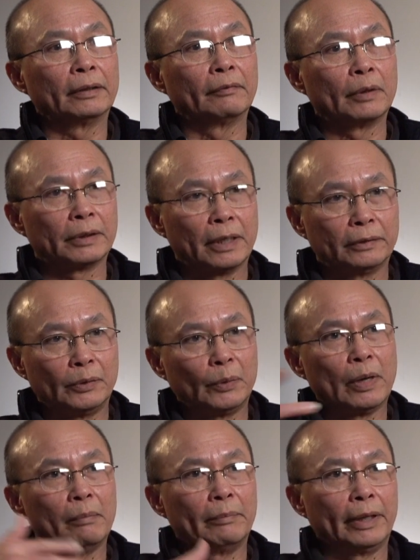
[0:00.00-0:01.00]
what country
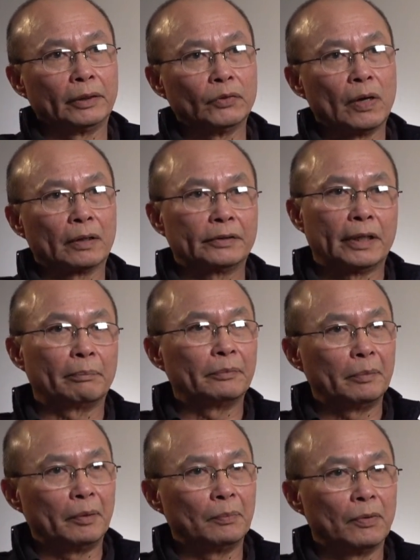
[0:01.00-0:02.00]
coming to
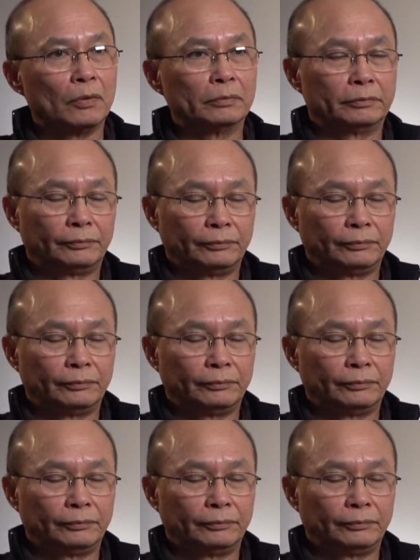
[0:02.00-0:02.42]
accept people.